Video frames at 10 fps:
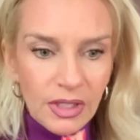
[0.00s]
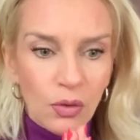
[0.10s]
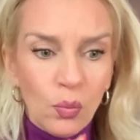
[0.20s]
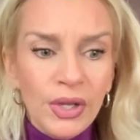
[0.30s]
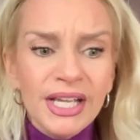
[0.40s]

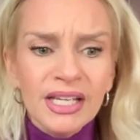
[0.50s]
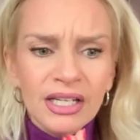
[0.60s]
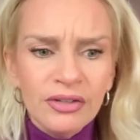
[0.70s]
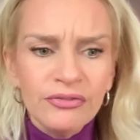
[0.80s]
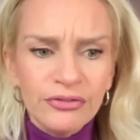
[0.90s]
we can
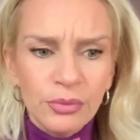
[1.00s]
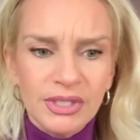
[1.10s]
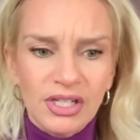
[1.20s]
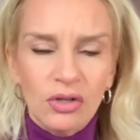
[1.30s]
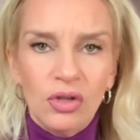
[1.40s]

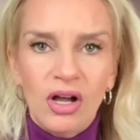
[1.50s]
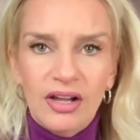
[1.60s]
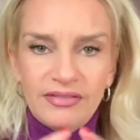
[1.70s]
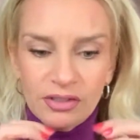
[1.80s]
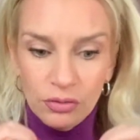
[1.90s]
influence our
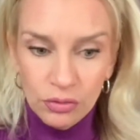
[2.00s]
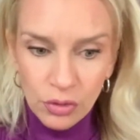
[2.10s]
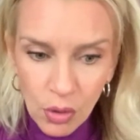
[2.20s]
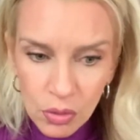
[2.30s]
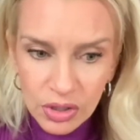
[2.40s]
lives
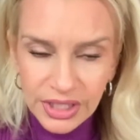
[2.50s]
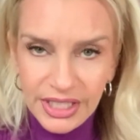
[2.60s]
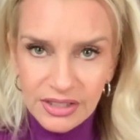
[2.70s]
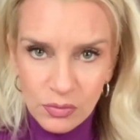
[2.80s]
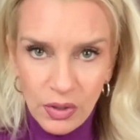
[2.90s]

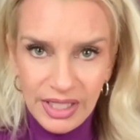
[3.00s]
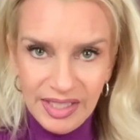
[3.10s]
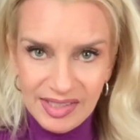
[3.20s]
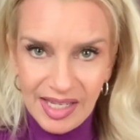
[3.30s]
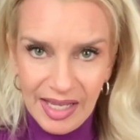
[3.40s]
locally, is what he
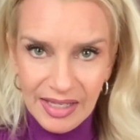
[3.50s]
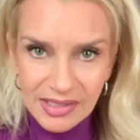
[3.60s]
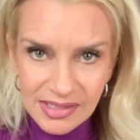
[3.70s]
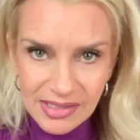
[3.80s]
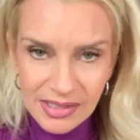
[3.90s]

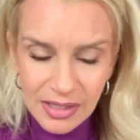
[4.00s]
says.